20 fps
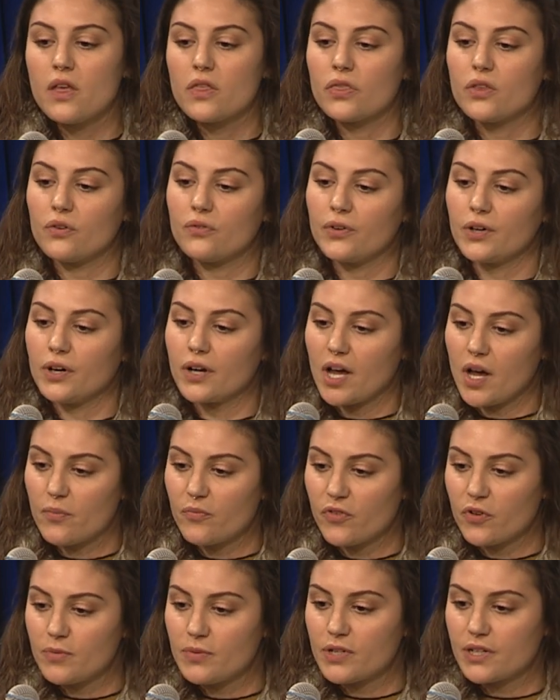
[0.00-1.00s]
they'll feel
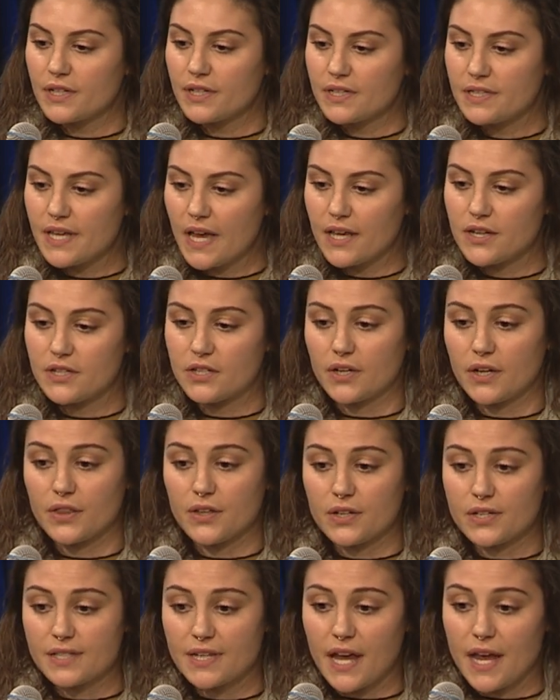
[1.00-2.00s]
comfortable and content during
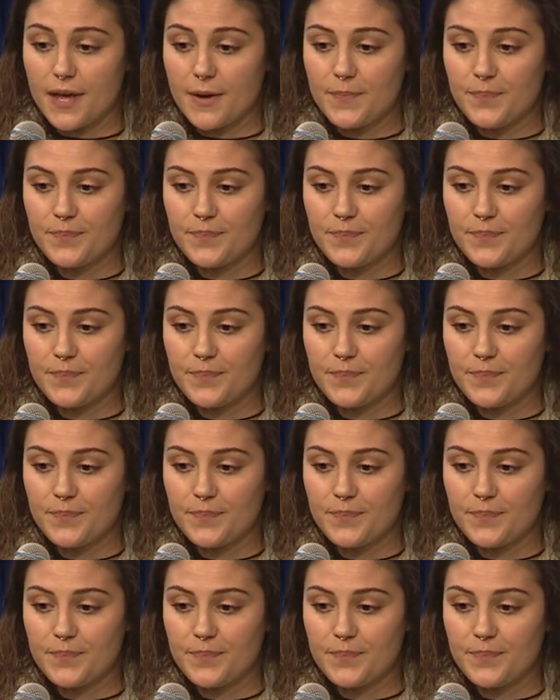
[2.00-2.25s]
their stay.